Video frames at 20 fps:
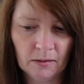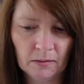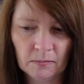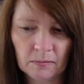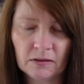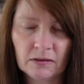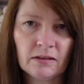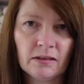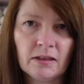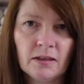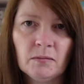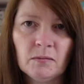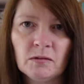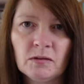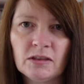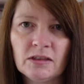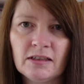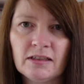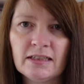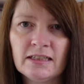because I don't
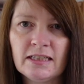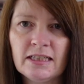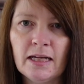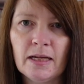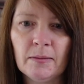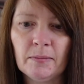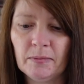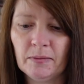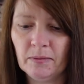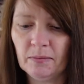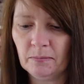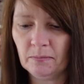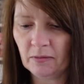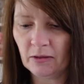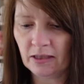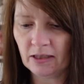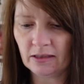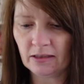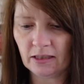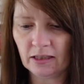want to snip and
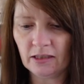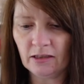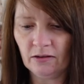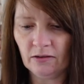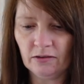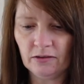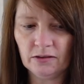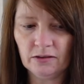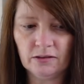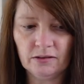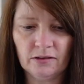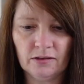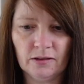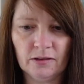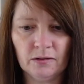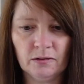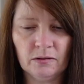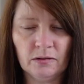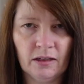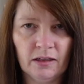break the yarn.
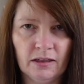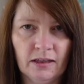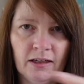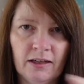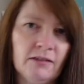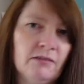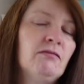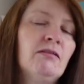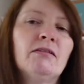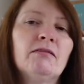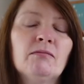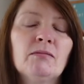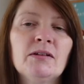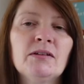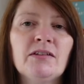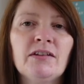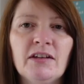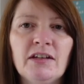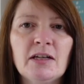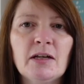
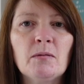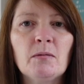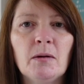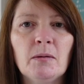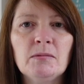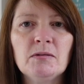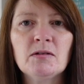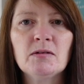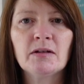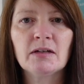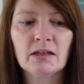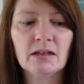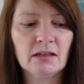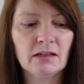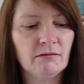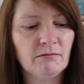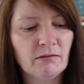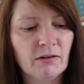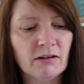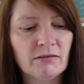Once I know what I'm doing, I'll
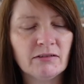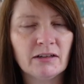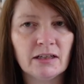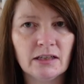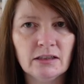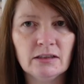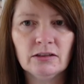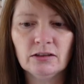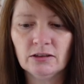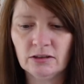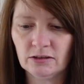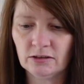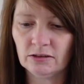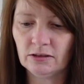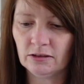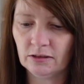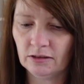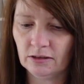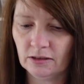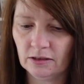unravel it and
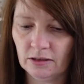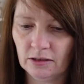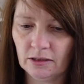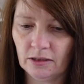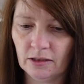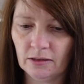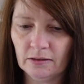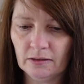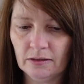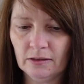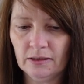just, you know,